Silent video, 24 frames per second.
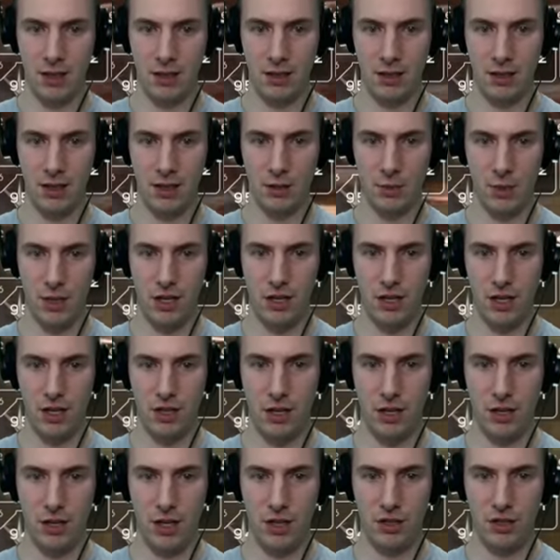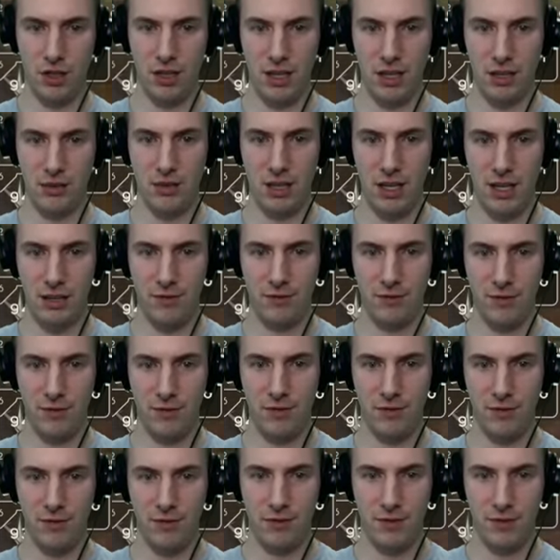There we go. I took out that
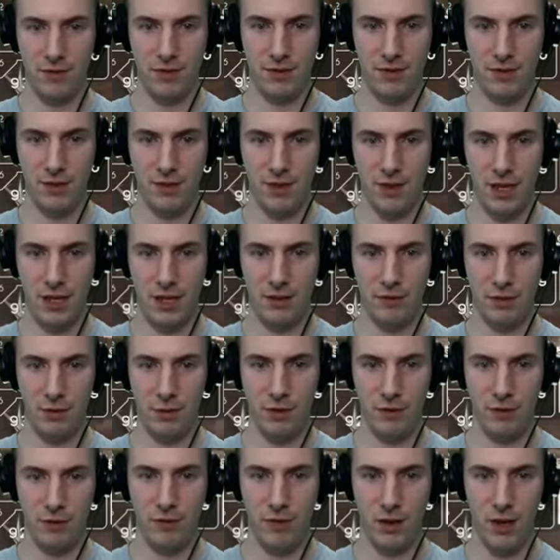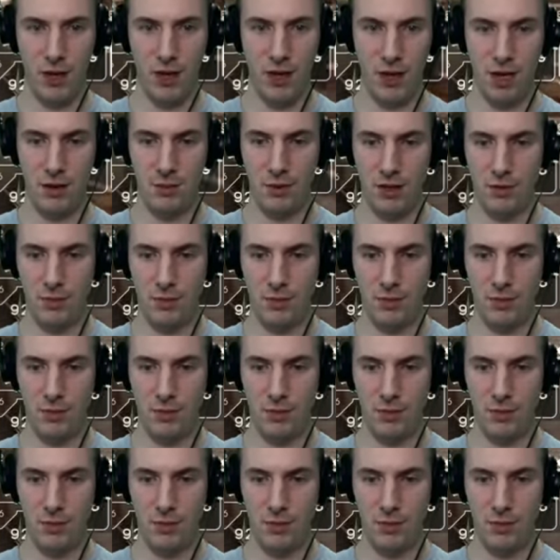from afar. I'm going